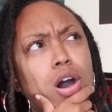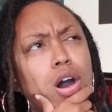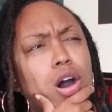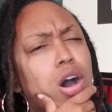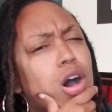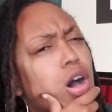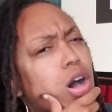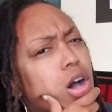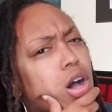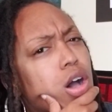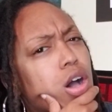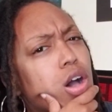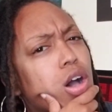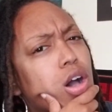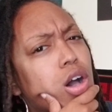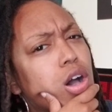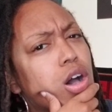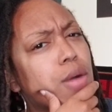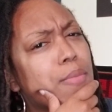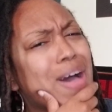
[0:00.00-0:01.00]

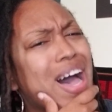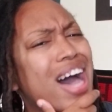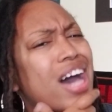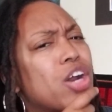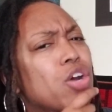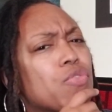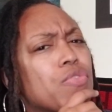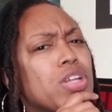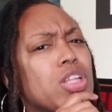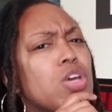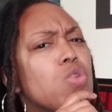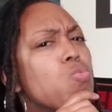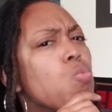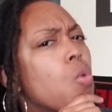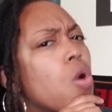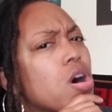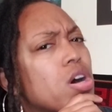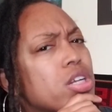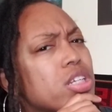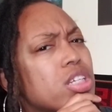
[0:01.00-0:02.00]
I don't really
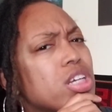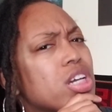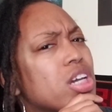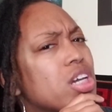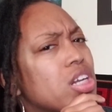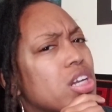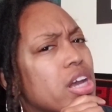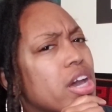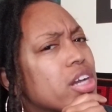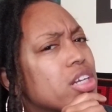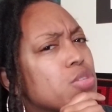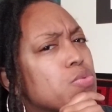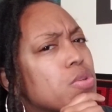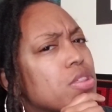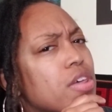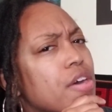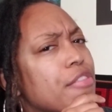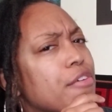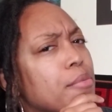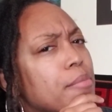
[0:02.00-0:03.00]
want to connect with
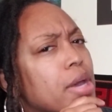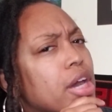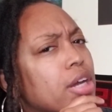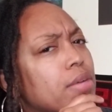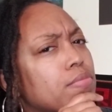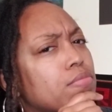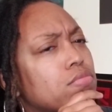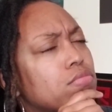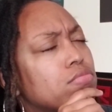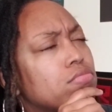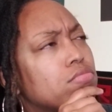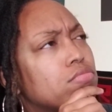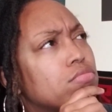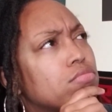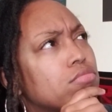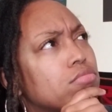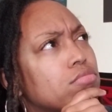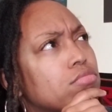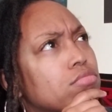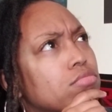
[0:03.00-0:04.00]
other men.
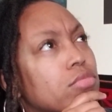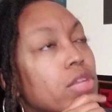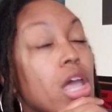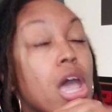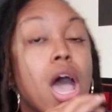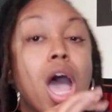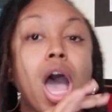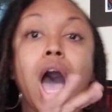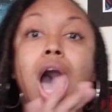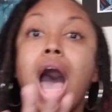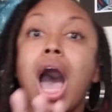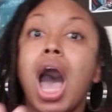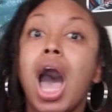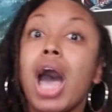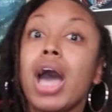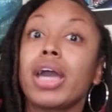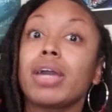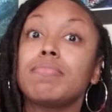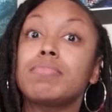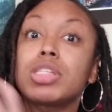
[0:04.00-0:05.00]

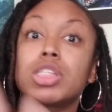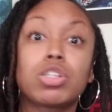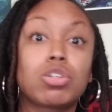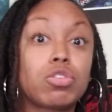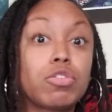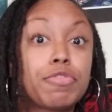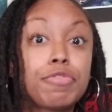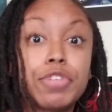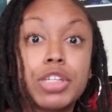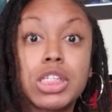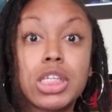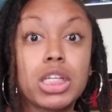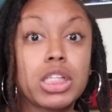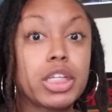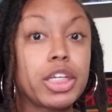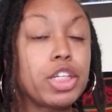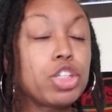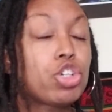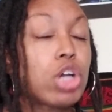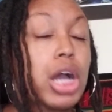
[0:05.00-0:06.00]
I am still
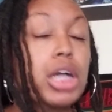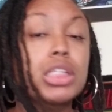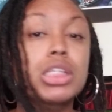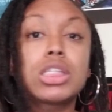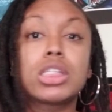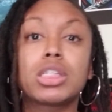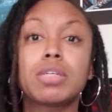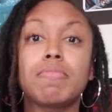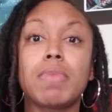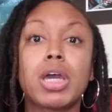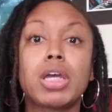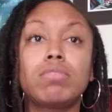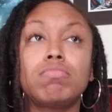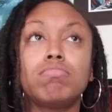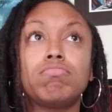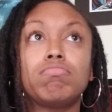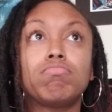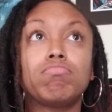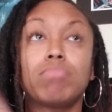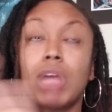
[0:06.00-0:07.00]
physically attracted to men.
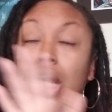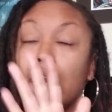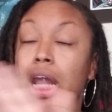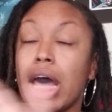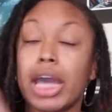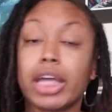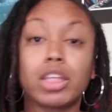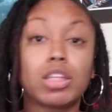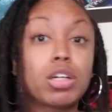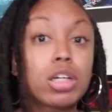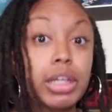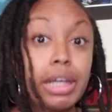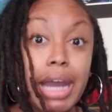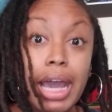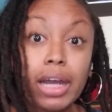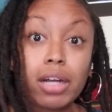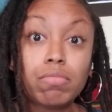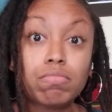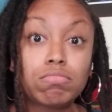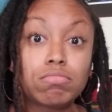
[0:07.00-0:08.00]
I like looking at
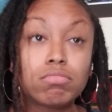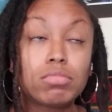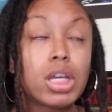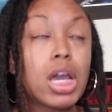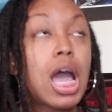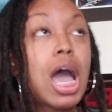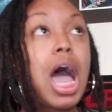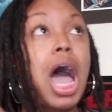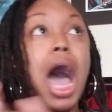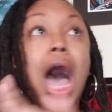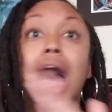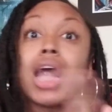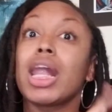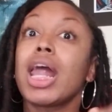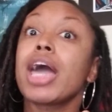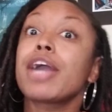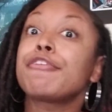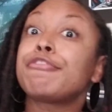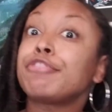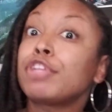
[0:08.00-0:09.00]
them. I
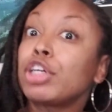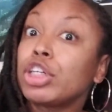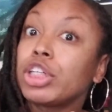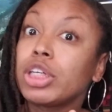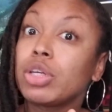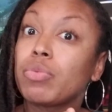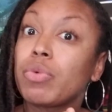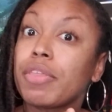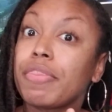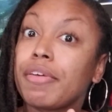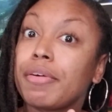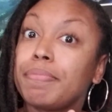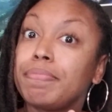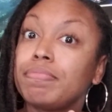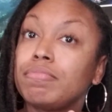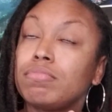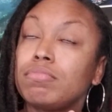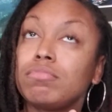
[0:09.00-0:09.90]
like flirting with them.